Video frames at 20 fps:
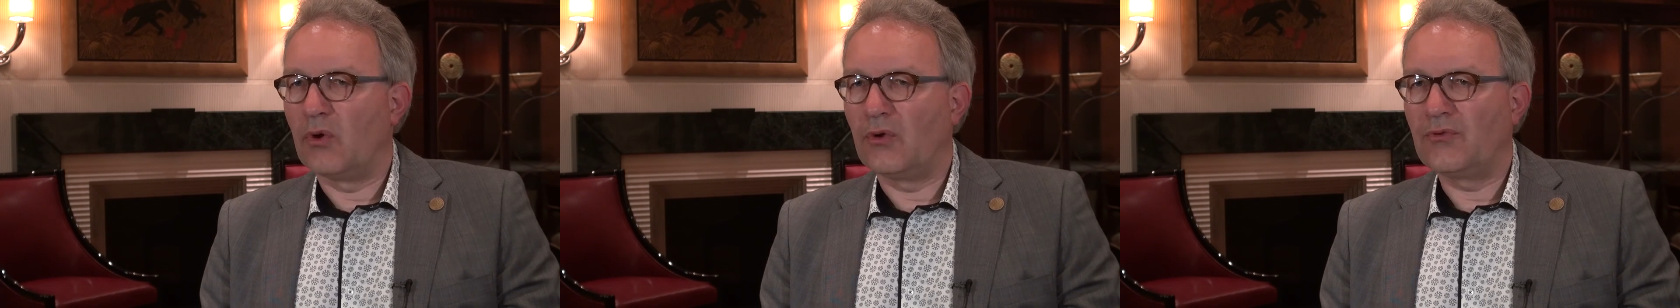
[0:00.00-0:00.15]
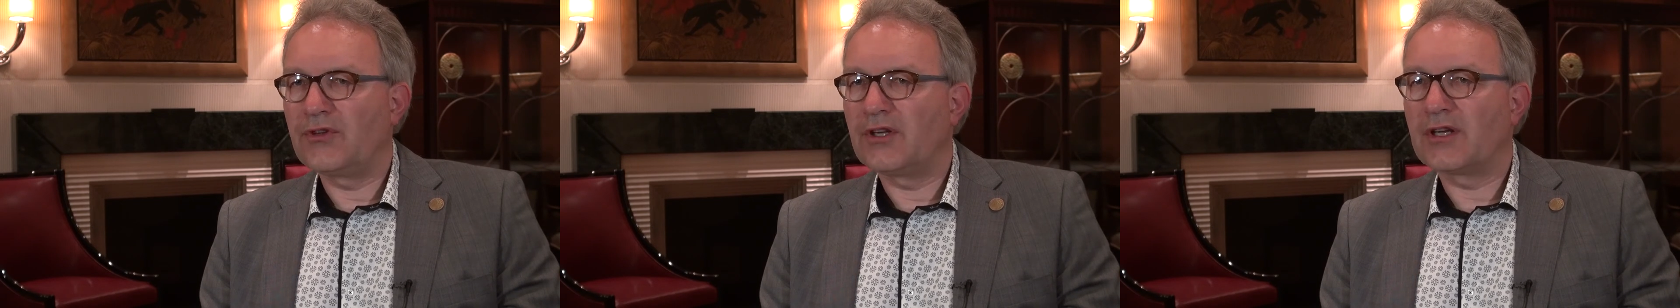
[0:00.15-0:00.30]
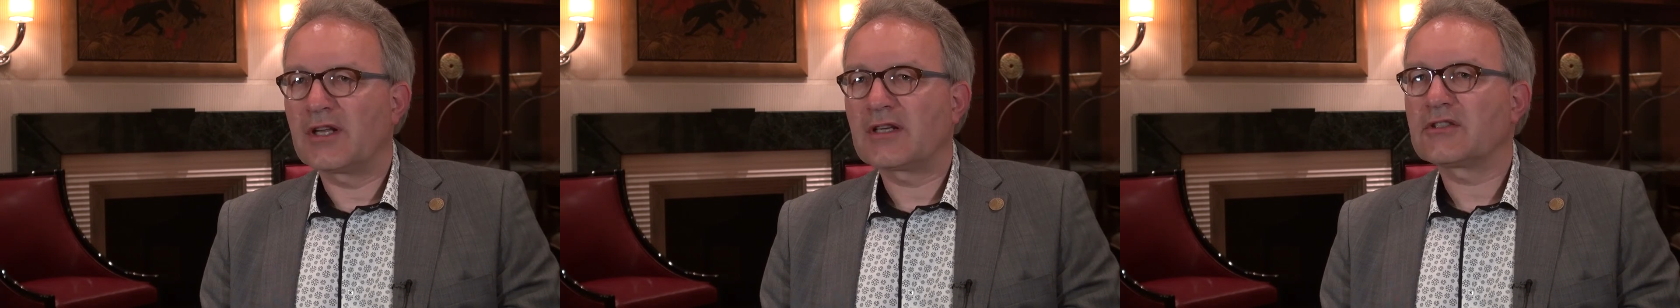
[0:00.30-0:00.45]

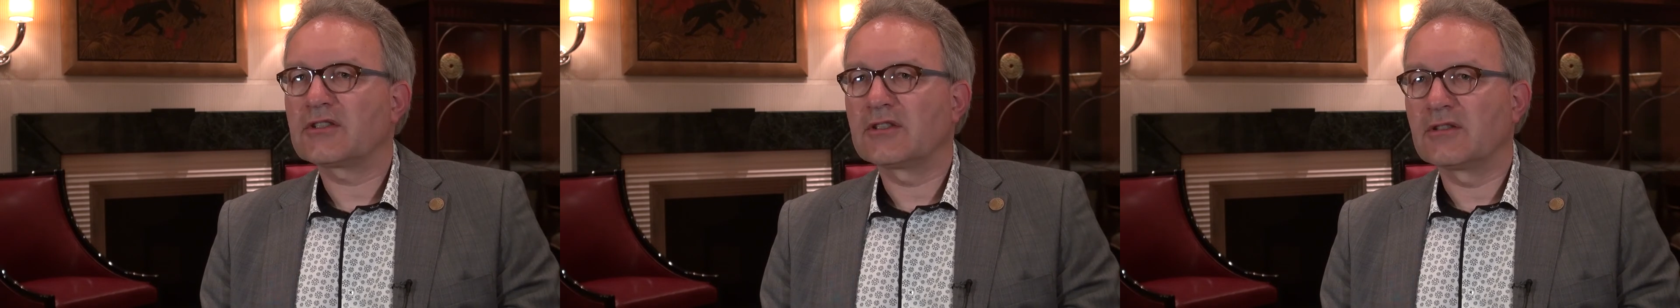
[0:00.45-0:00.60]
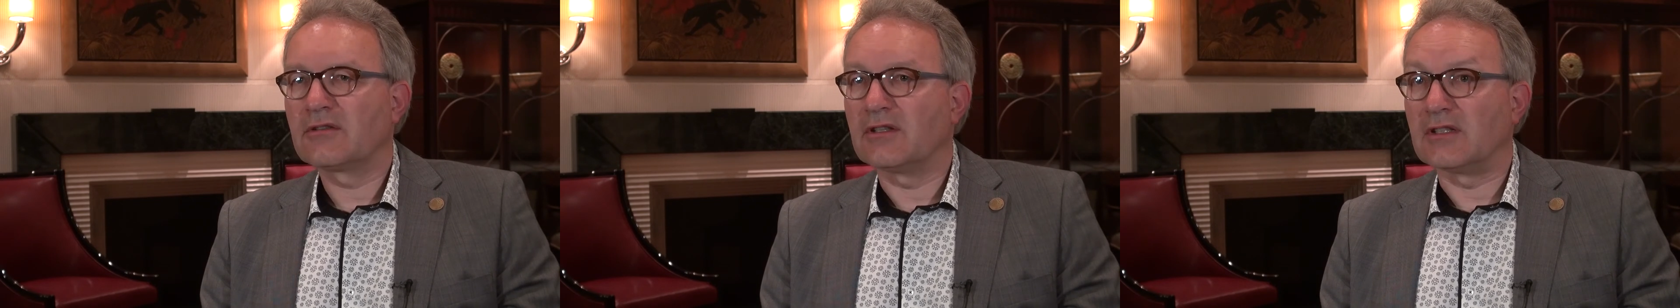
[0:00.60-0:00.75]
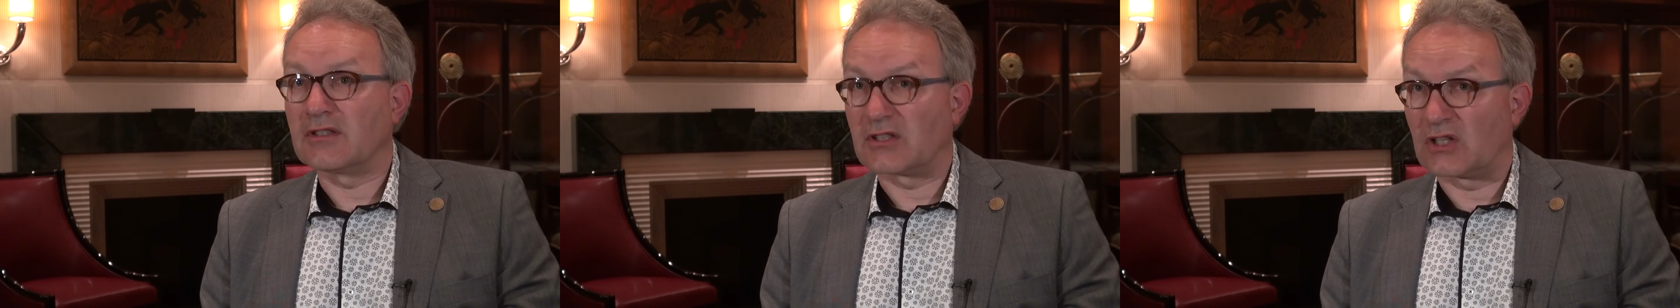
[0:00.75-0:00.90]

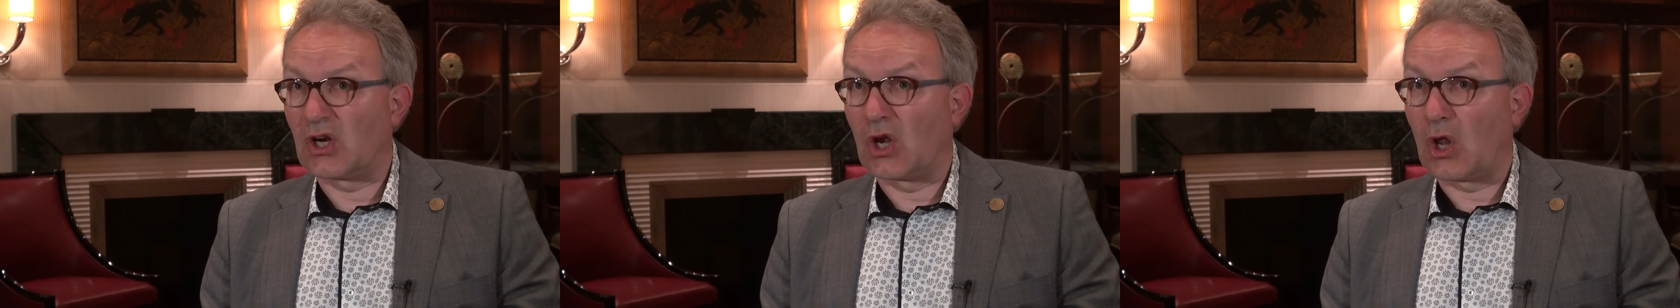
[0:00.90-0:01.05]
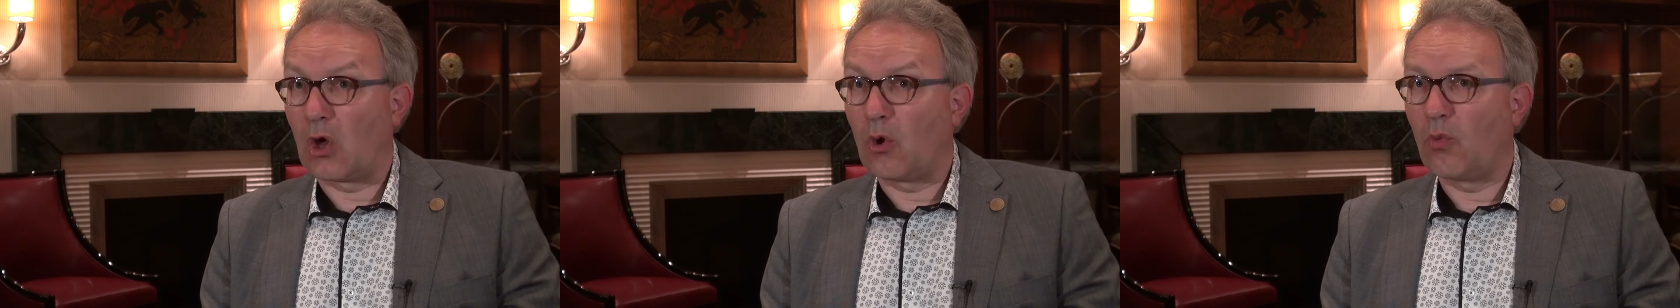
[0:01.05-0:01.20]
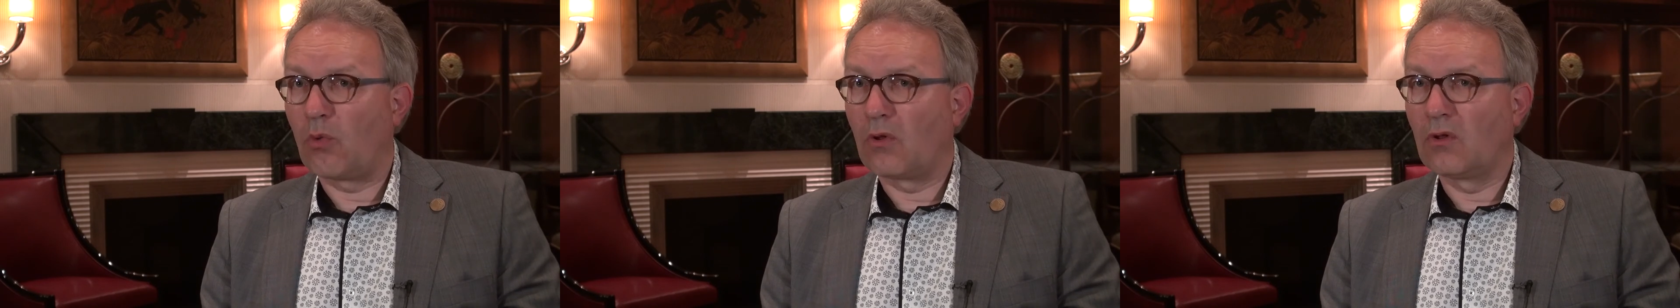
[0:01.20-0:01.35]
multinational, it's
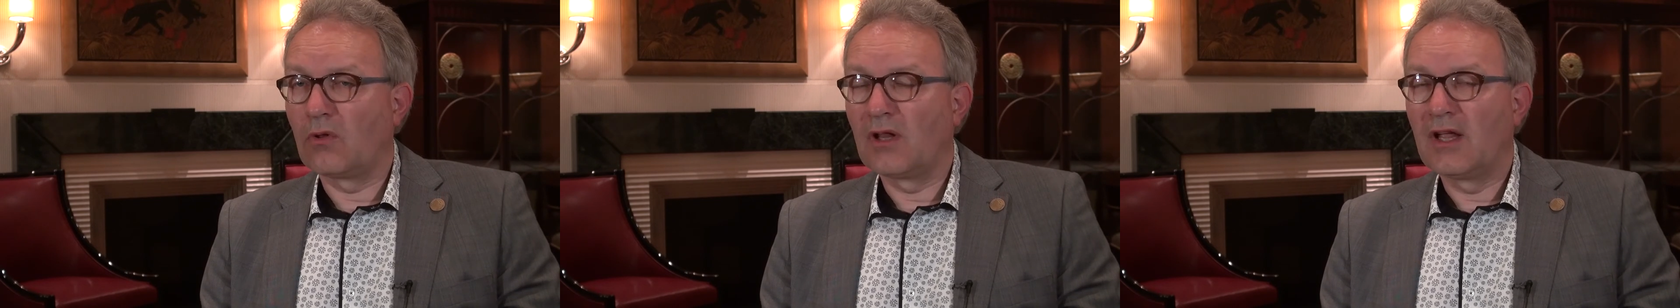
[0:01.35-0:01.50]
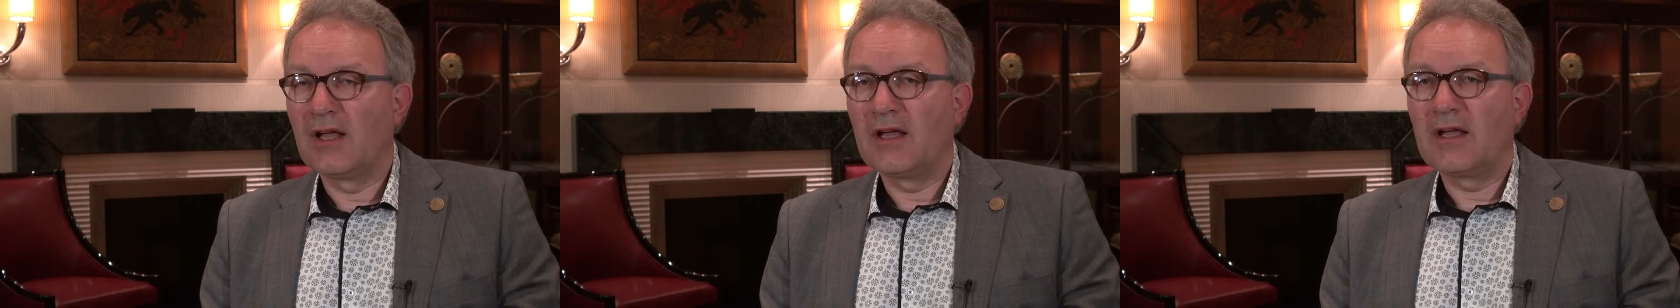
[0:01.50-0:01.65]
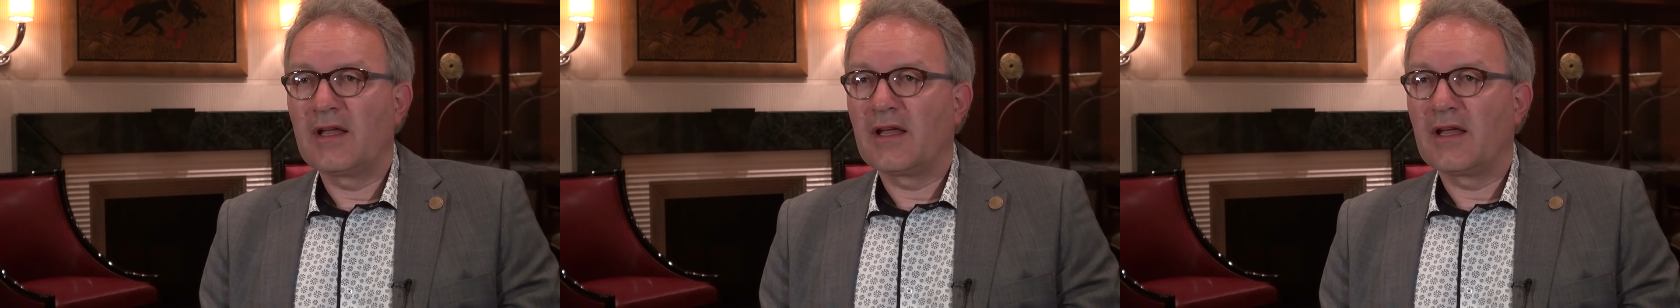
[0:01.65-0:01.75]
global.